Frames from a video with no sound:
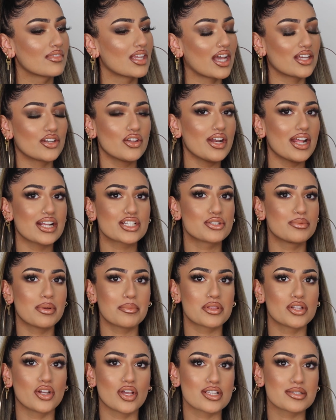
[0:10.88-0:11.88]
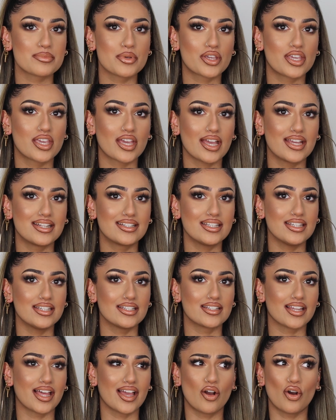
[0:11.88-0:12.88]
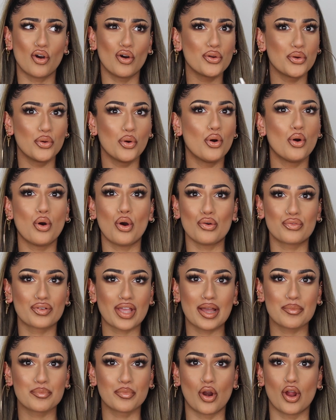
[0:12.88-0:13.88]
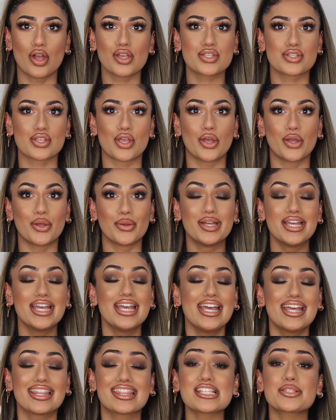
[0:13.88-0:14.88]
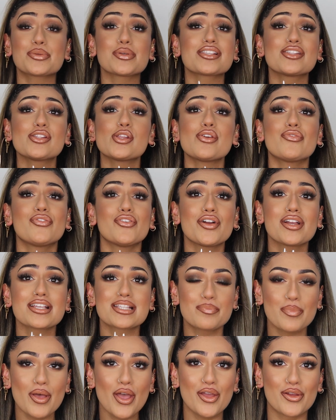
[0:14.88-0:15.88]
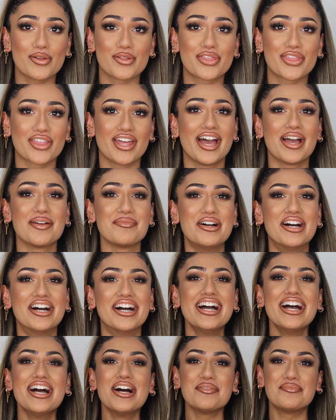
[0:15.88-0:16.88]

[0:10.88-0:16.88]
I don't actually remember the last smoky eye I did, like on or off camera, so this was new for us both.